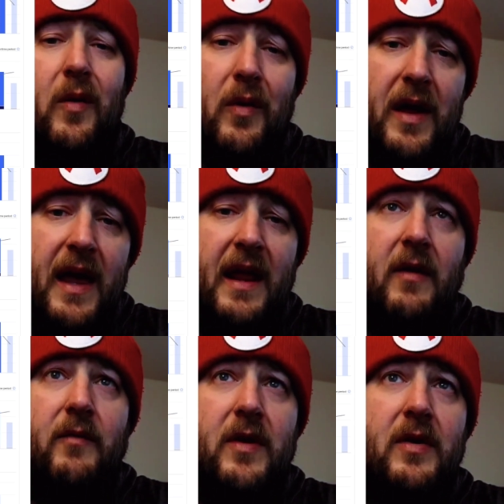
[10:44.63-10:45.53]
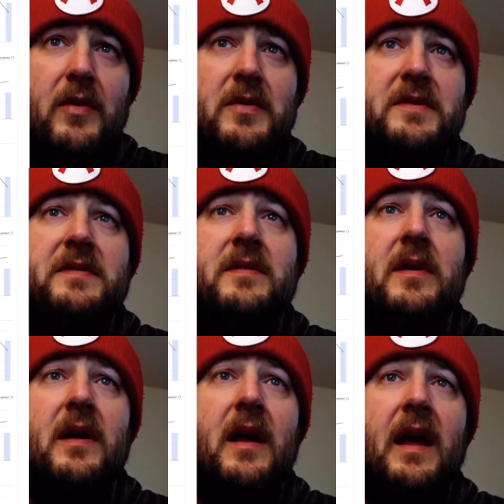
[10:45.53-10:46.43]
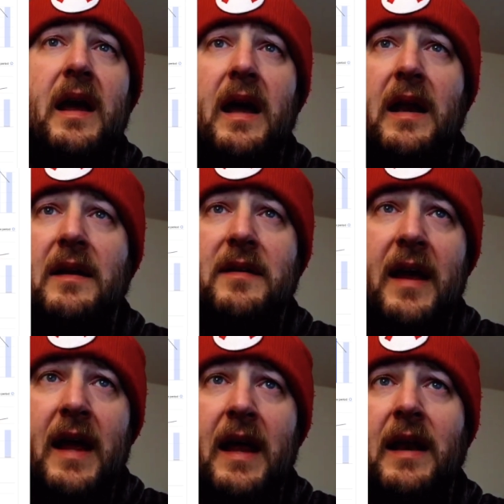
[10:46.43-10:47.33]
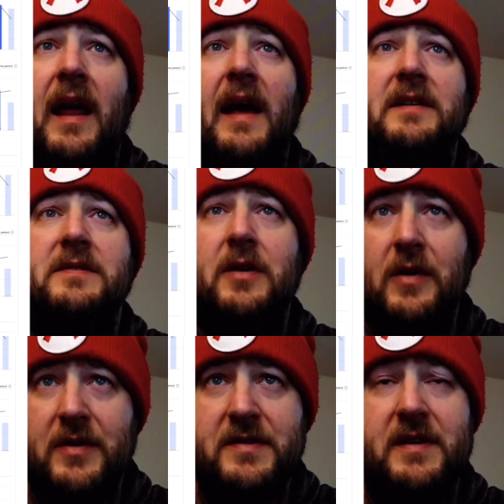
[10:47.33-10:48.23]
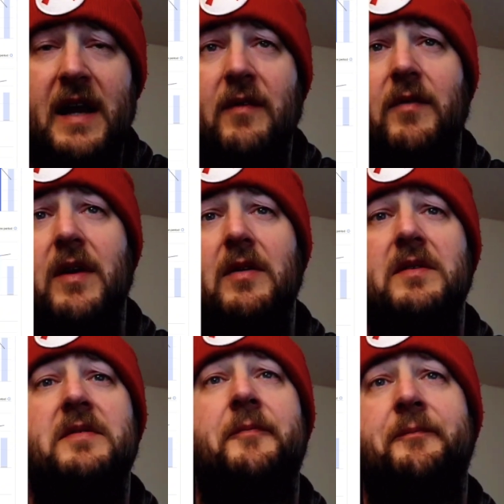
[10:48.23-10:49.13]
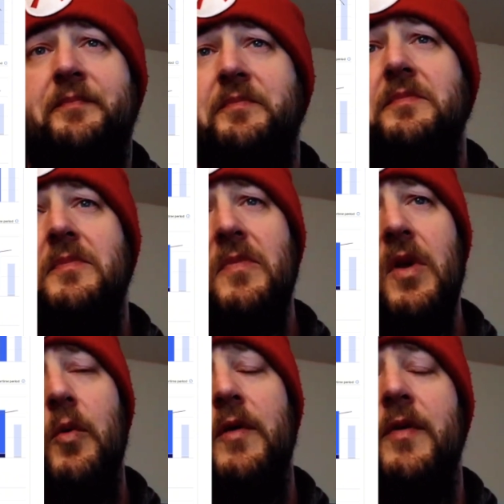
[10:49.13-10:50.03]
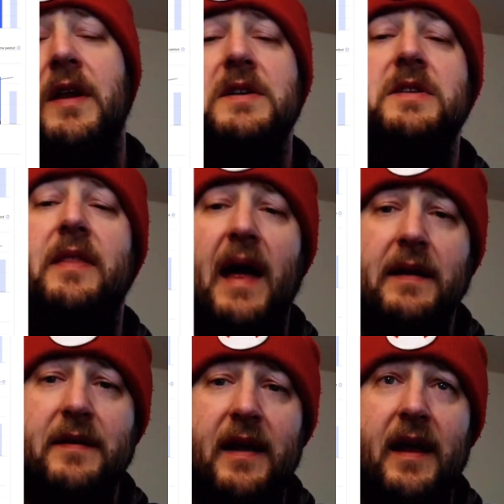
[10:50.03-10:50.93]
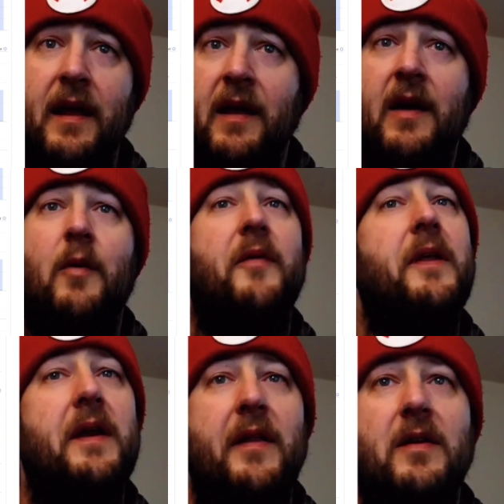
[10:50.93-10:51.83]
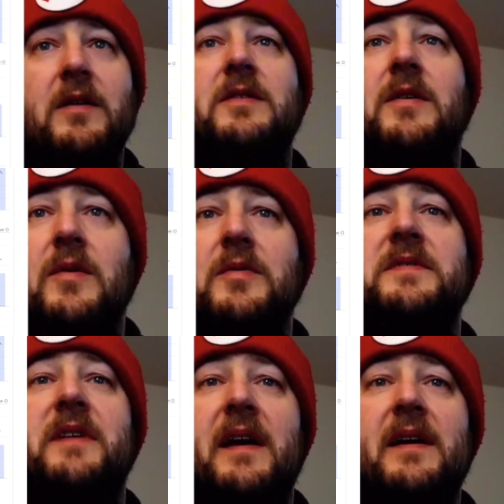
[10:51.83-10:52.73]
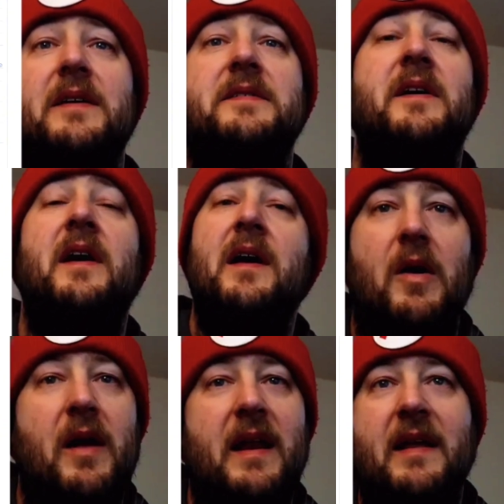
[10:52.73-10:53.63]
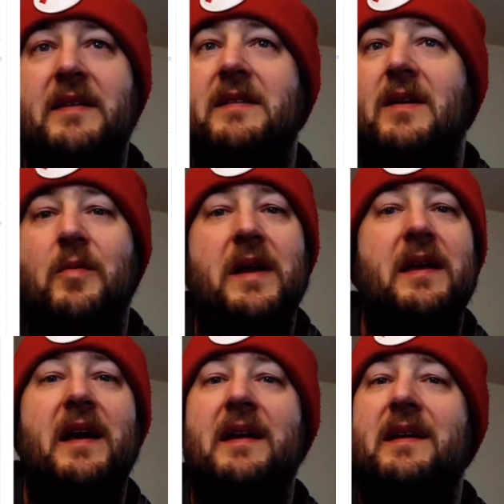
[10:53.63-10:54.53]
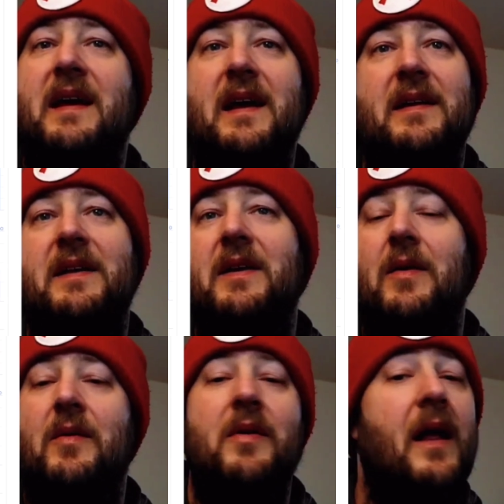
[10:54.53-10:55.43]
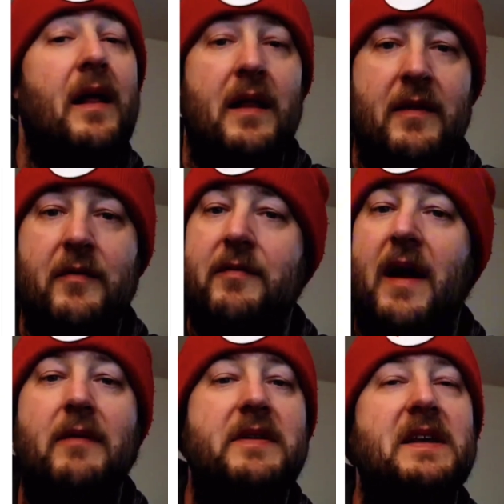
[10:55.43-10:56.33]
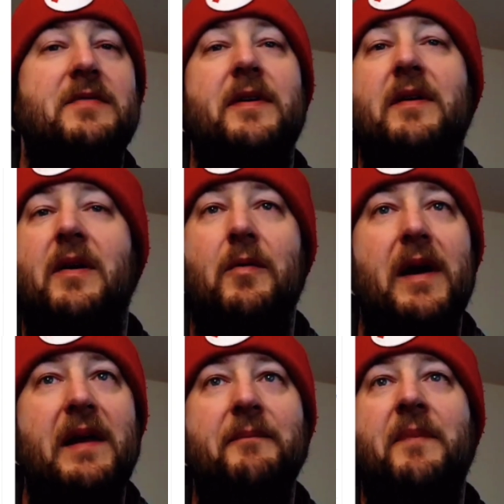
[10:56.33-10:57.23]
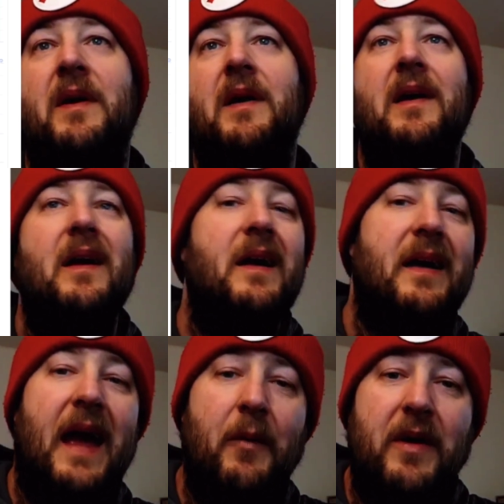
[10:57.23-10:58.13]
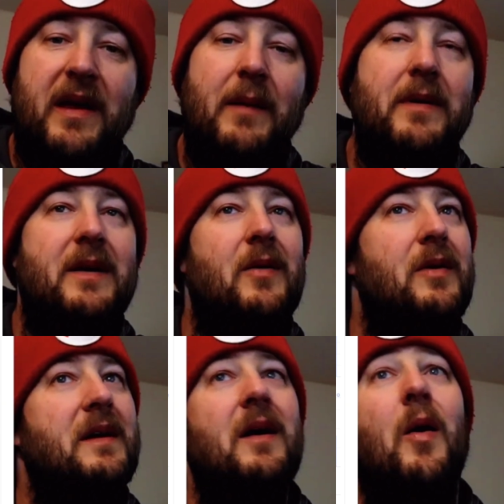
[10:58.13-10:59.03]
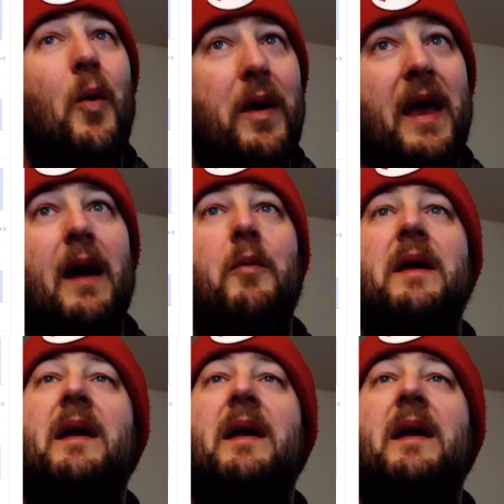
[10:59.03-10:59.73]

organic views and 10 external site views. We finished that day with another 2 sales. We are heading into the weekend and, everything's feeling great. Can we keep it going? Oh yeah, we